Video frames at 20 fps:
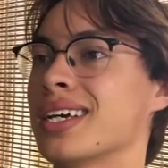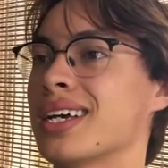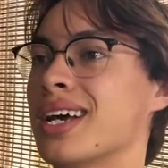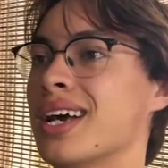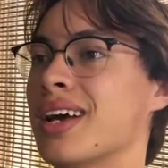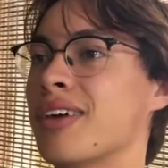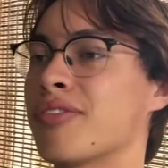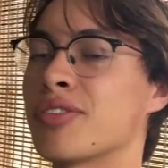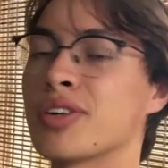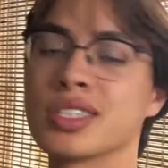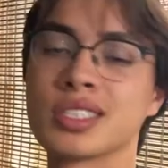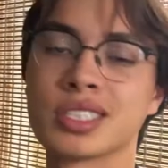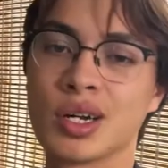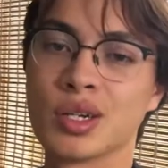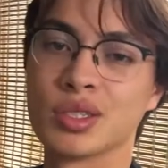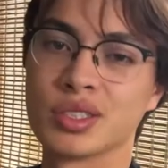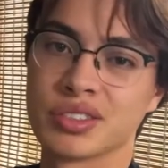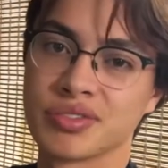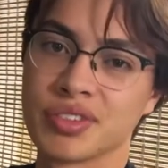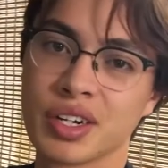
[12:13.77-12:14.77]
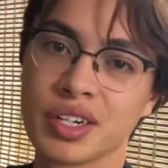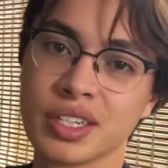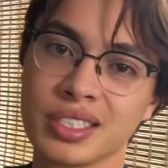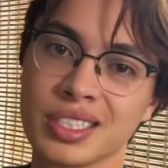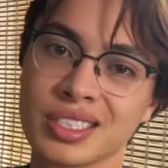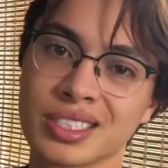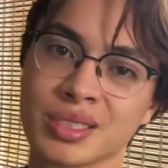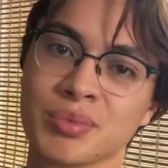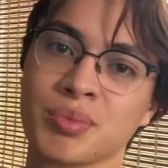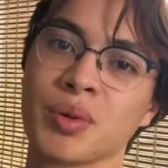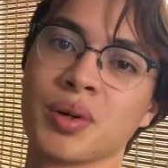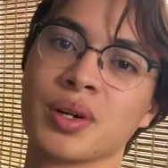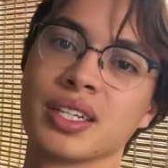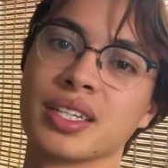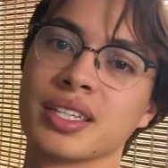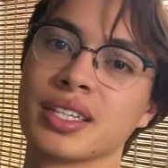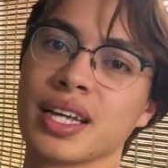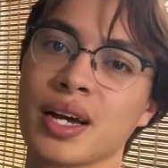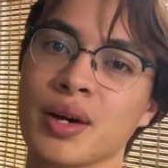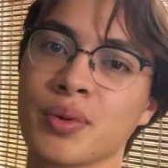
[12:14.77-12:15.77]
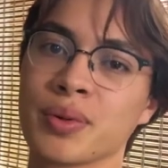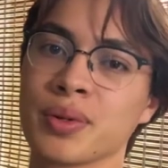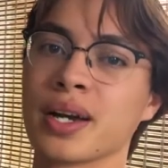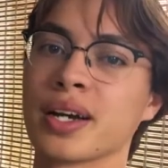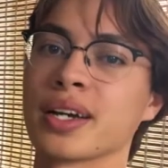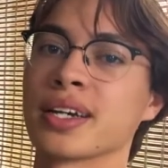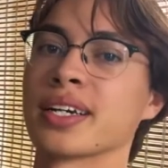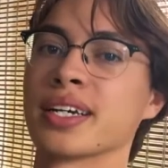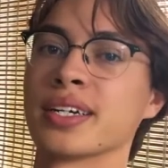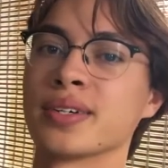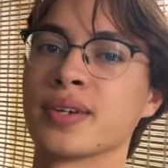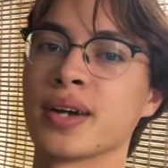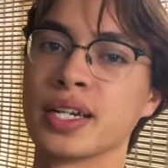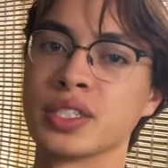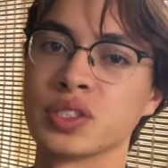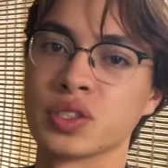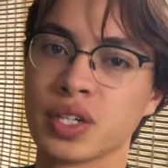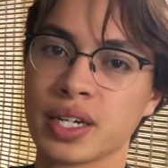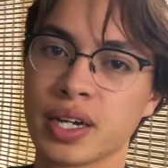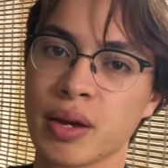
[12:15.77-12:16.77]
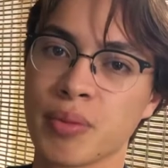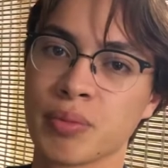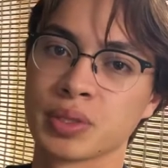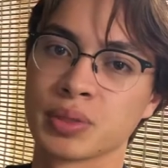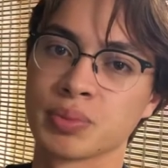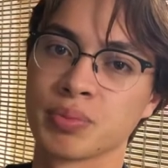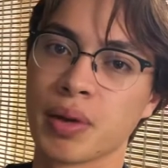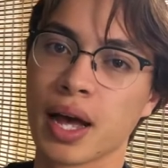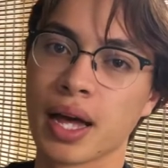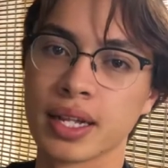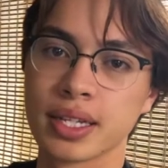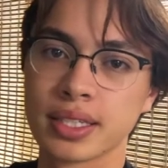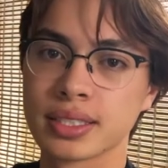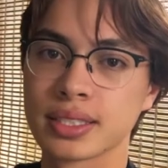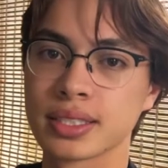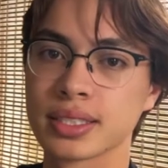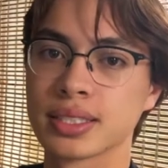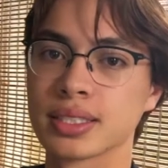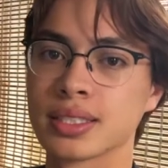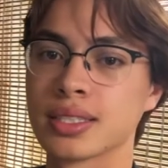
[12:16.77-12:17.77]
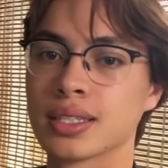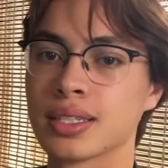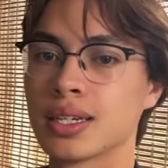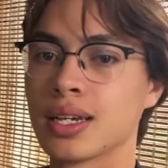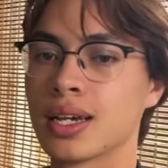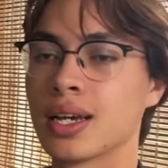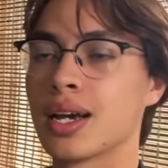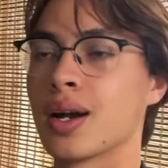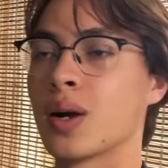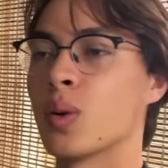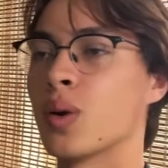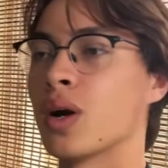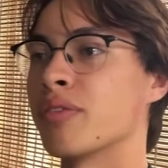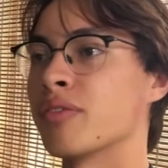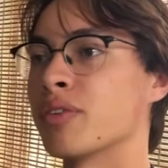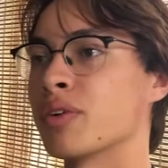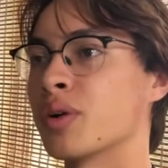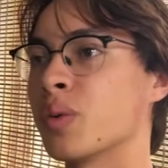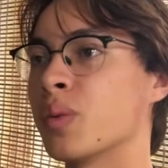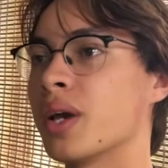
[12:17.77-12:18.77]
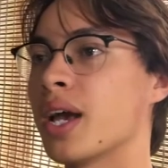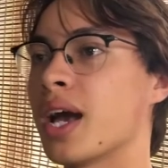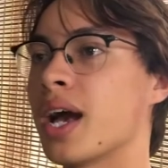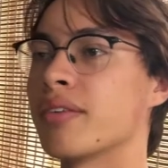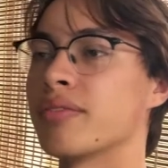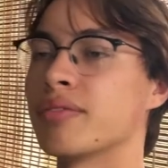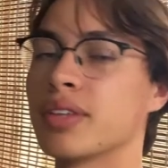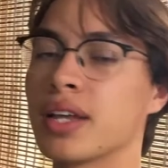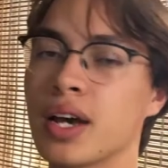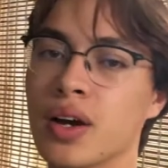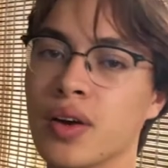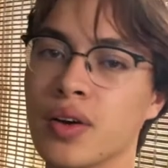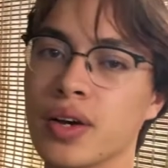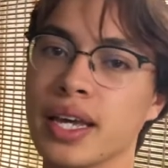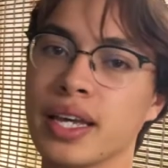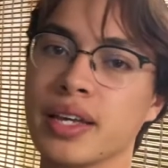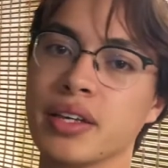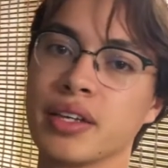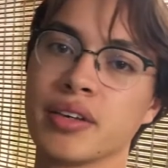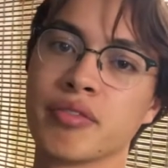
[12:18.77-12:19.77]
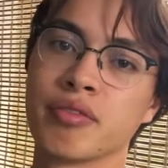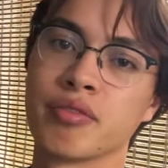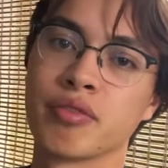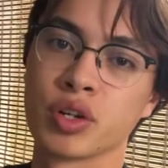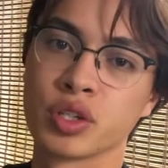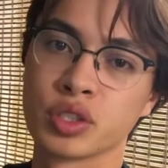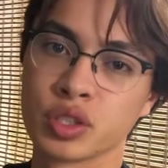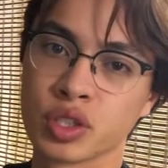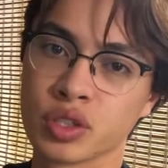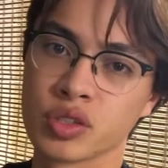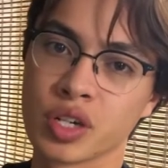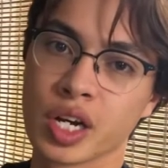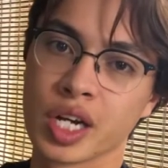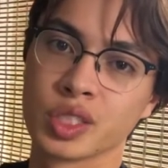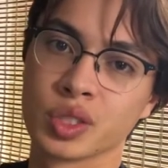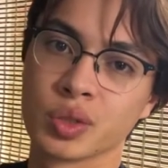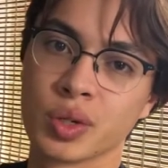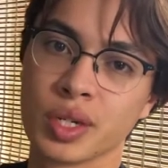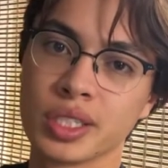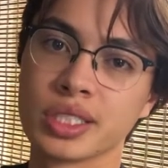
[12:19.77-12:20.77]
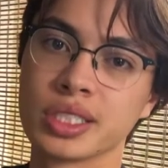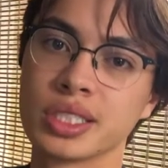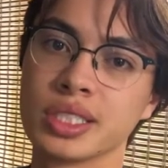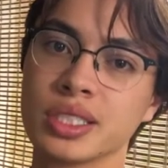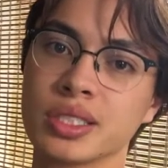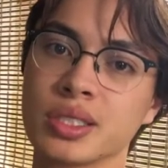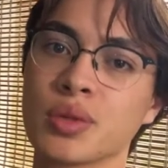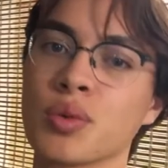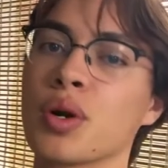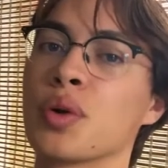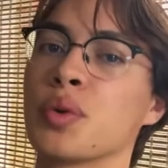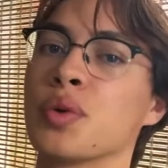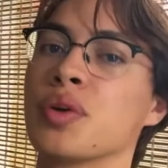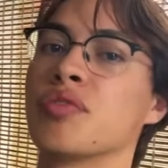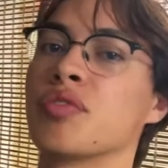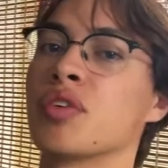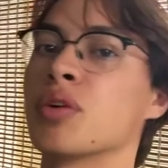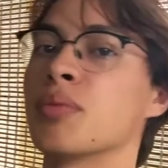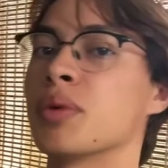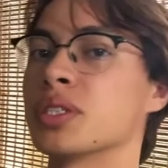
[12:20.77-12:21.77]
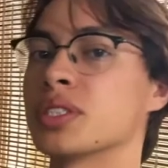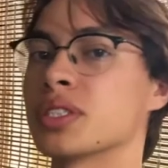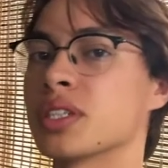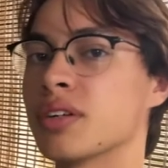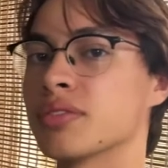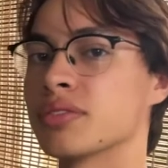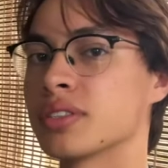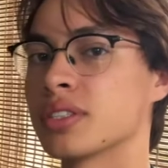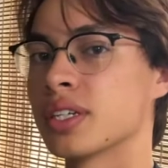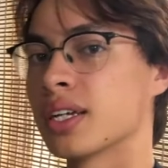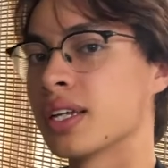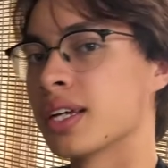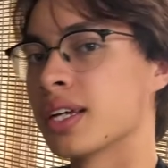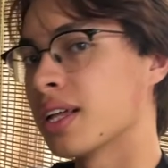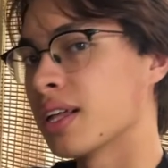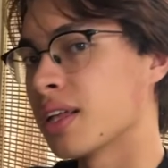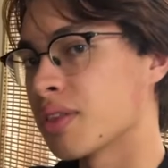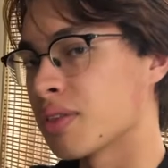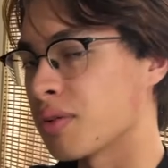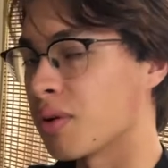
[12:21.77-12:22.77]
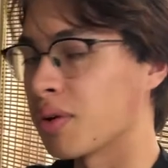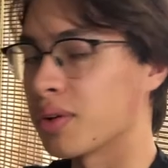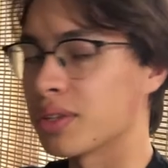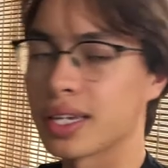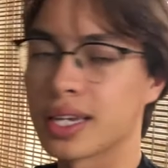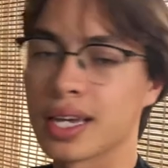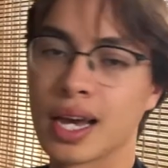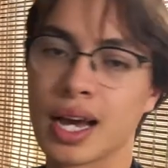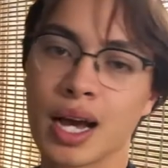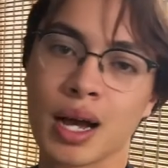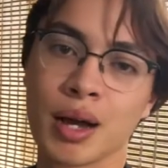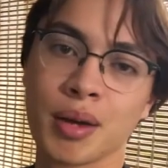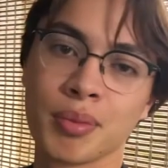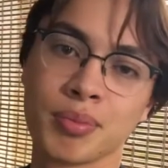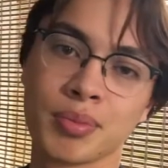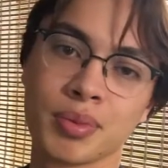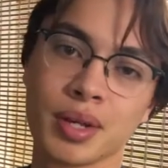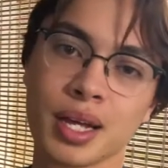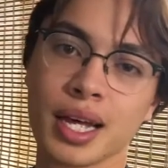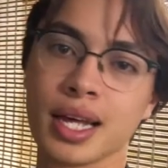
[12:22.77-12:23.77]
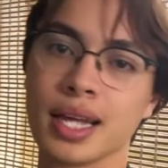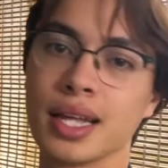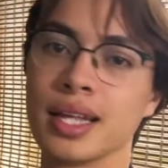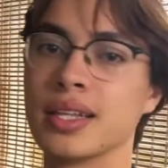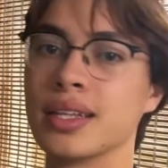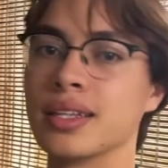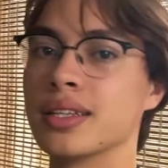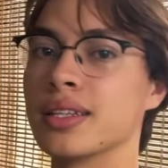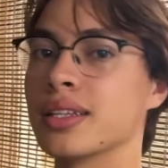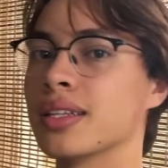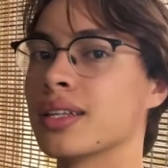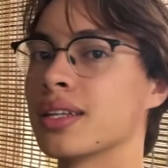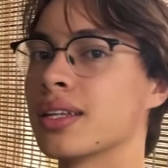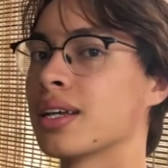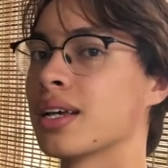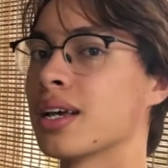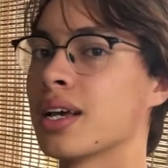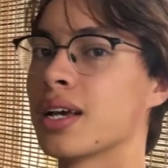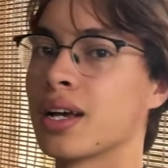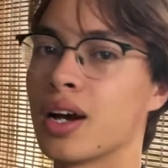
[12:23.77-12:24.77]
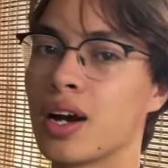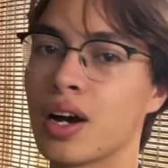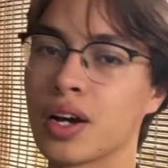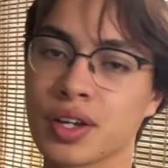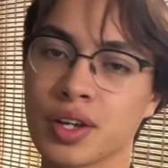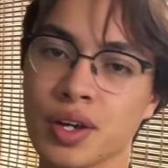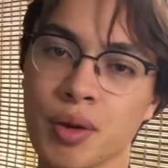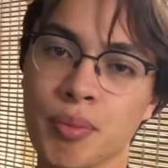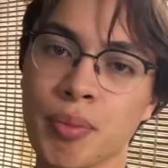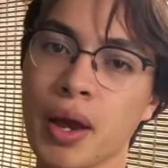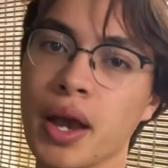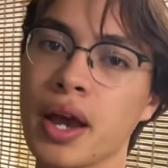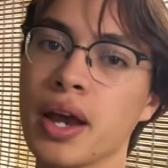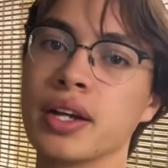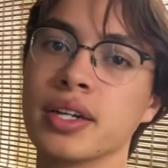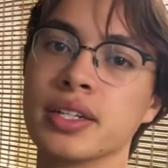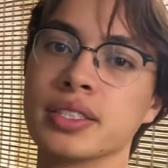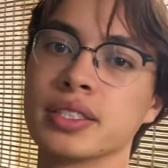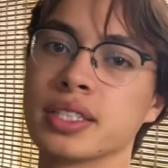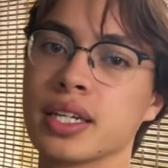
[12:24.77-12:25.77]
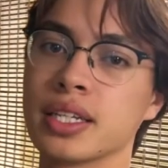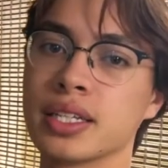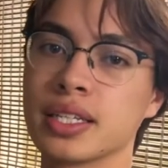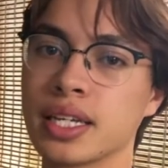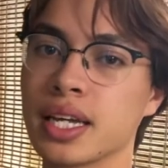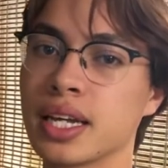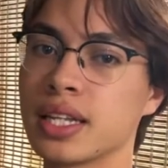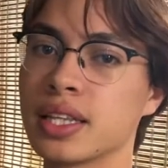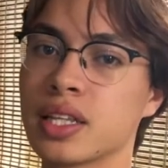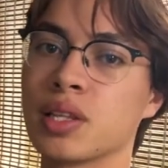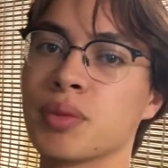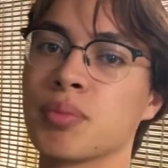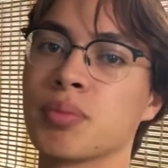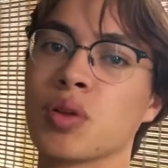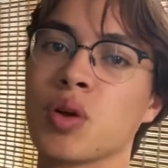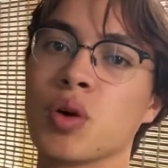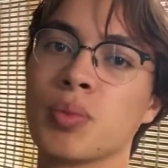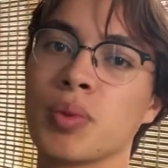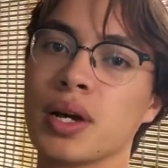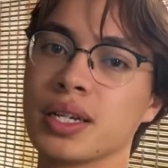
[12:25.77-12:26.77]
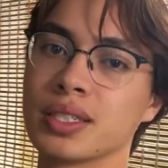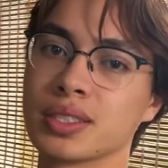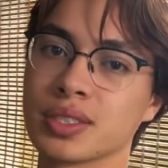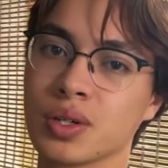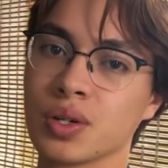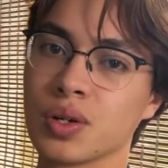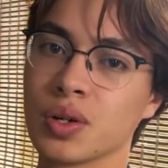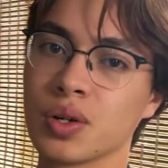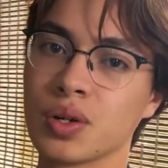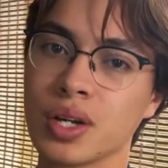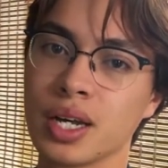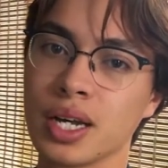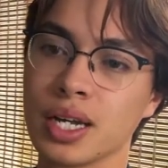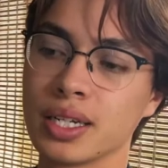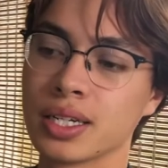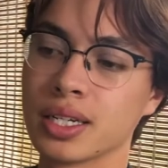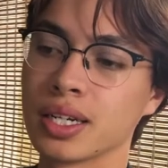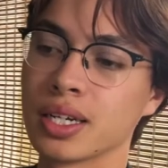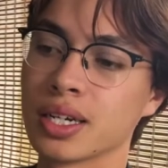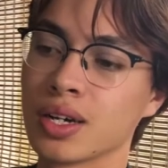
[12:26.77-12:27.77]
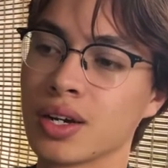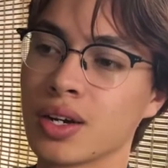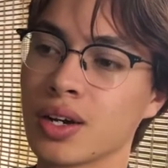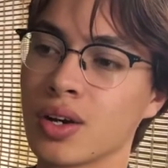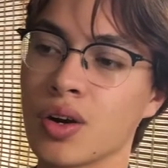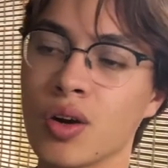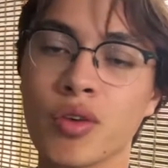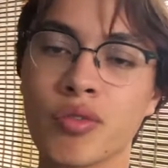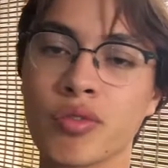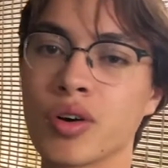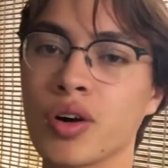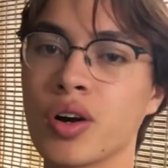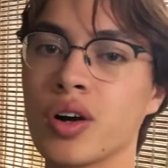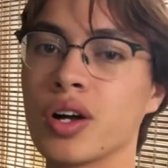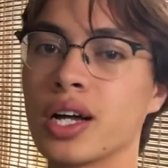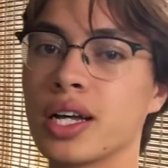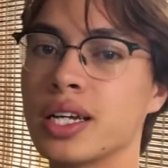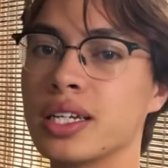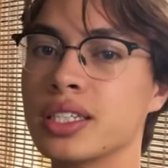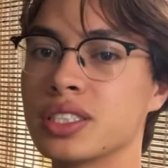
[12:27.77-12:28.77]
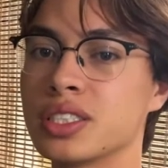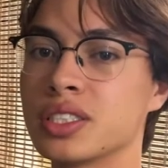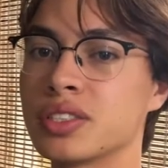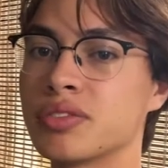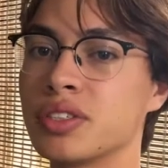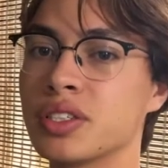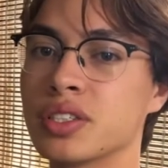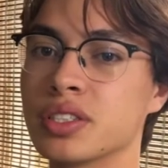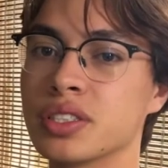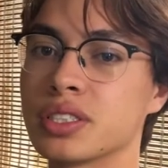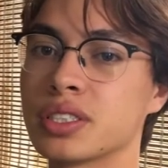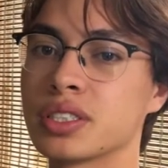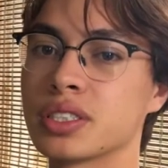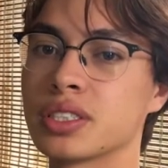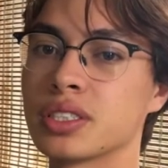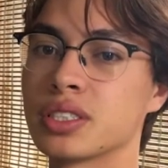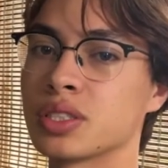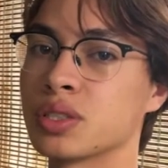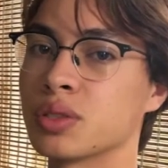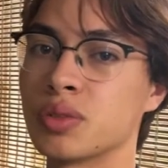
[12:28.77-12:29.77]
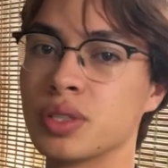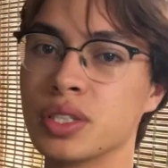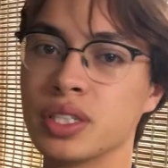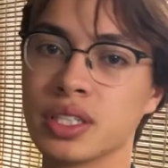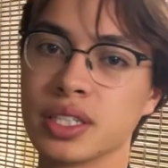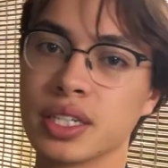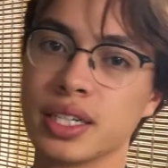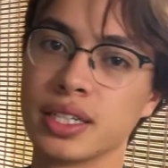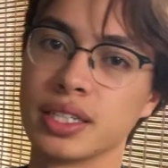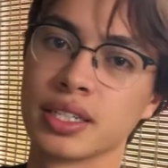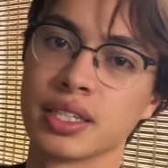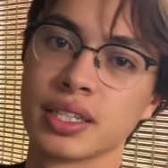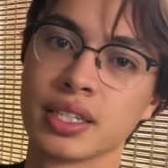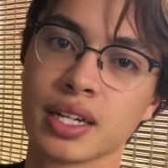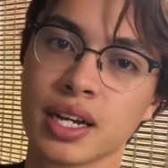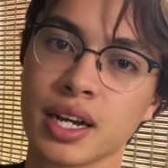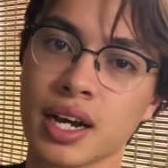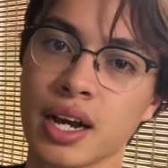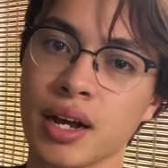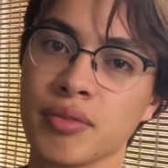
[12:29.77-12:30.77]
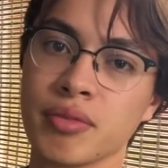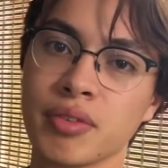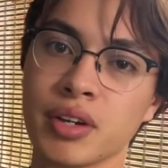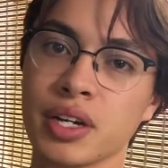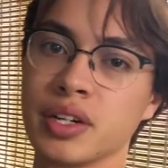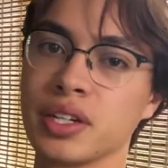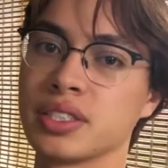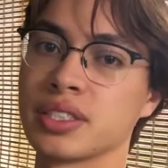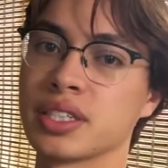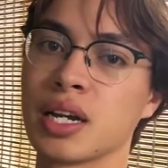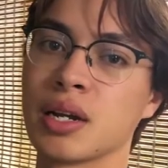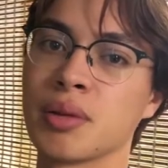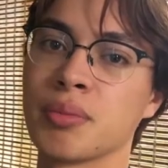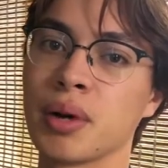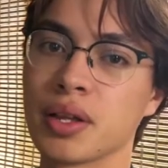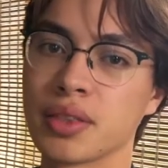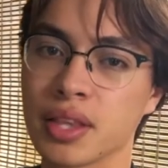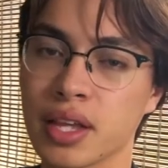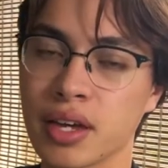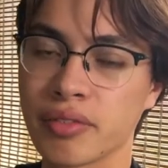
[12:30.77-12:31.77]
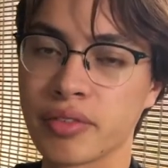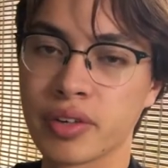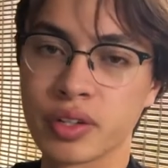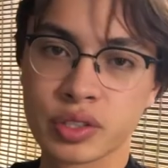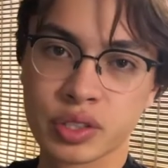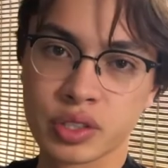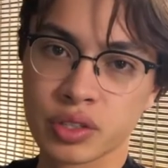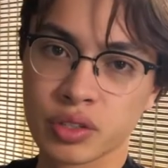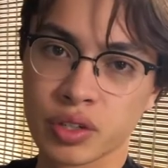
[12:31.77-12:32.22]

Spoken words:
at first, I was fairly disappointed that we're not gonna graduate at Emirates Palace. However, we have now a virtual graduation where we film ourselves throwing the cap and hugging our parents and getting the diploma as a whole. And overall, it just feels surreal, and I'm very excited about that virtual